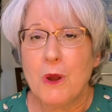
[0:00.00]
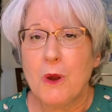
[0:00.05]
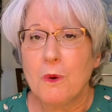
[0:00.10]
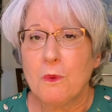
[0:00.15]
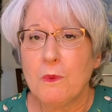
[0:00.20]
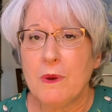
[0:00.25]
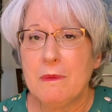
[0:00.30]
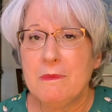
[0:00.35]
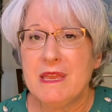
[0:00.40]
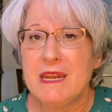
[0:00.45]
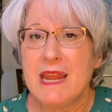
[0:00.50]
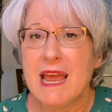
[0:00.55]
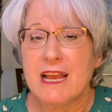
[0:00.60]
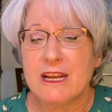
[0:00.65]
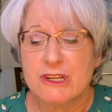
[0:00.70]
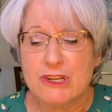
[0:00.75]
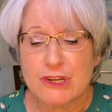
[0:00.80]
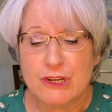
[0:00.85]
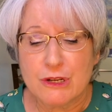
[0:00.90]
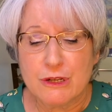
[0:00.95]
women, and
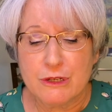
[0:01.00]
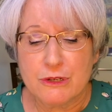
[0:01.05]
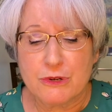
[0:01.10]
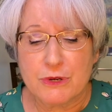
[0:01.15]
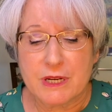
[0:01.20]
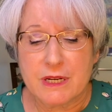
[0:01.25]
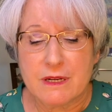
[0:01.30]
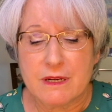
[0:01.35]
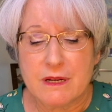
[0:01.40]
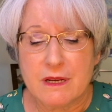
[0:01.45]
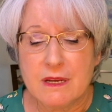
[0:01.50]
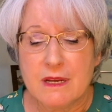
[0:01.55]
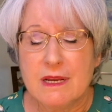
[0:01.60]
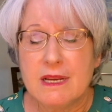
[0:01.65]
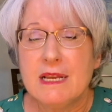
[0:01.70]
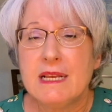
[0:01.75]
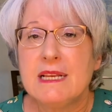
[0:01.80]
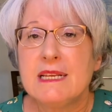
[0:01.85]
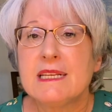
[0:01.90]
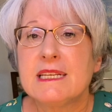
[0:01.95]
children
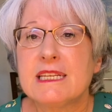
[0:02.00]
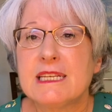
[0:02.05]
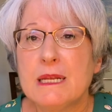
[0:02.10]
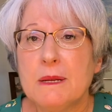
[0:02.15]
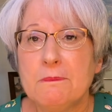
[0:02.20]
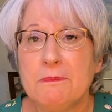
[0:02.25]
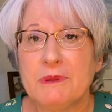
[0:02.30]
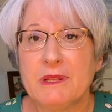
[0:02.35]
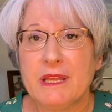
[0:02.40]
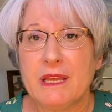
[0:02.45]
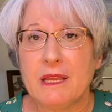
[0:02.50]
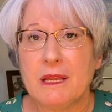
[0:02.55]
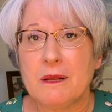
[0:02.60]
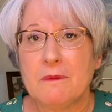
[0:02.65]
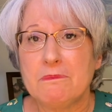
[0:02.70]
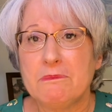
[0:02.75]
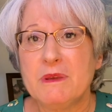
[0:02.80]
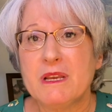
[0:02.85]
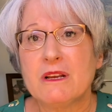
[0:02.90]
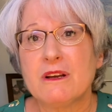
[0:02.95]
simply
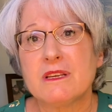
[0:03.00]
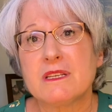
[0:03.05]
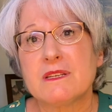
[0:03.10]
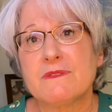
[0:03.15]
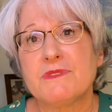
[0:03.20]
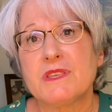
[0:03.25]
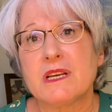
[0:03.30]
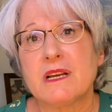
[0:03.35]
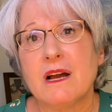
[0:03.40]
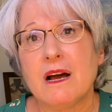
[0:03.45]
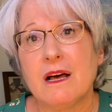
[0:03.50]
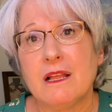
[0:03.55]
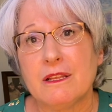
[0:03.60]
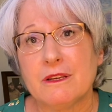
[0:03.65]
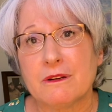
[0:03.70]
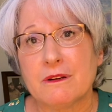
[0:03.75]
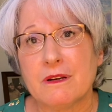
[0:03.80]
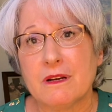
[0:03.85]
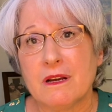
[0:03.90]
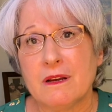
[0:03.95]
because of the
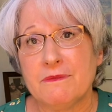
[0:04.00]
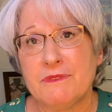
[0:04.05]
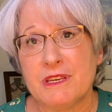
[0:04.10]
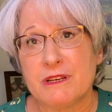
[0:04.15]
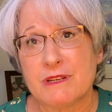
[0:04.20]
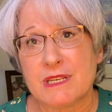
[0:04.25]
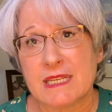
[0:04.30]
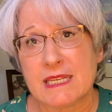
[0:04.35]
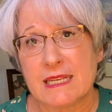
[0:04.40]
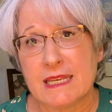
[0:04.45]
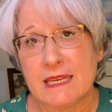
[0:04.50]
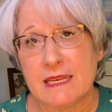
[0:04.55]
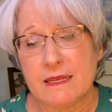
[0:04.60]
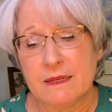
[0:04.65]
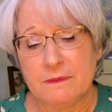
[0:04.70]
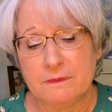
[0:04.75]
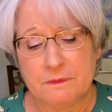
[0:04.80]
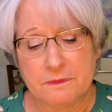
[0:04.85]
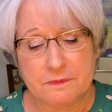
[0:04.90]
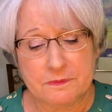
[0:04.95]
color of their
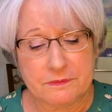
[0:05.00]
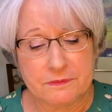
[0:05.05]
skin.